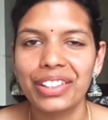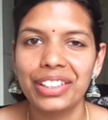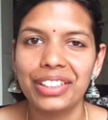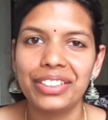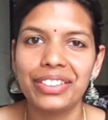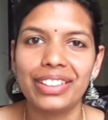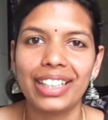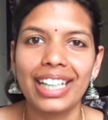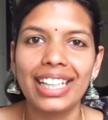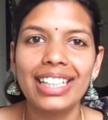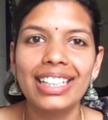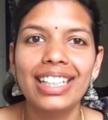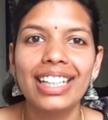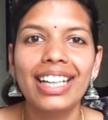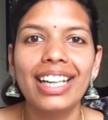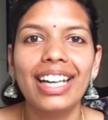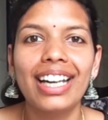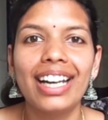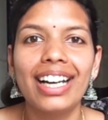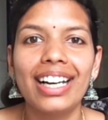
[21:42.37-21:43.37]
right?
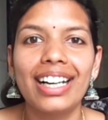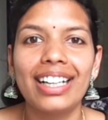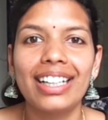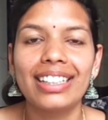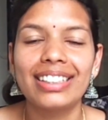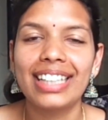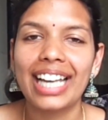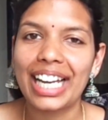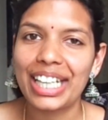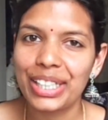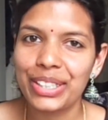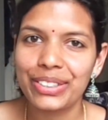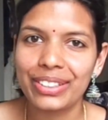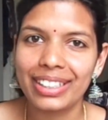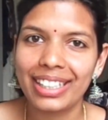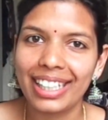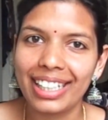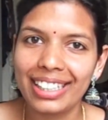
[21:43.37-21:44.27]
Thank you again.